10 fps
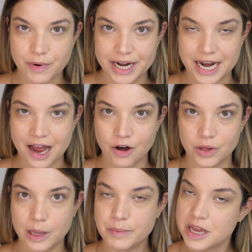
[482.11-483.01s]
right
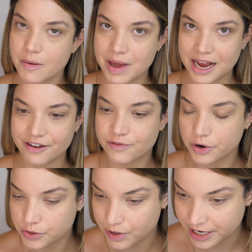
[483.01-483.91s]
now. Let me come back at
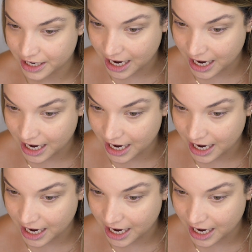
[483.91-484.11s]
420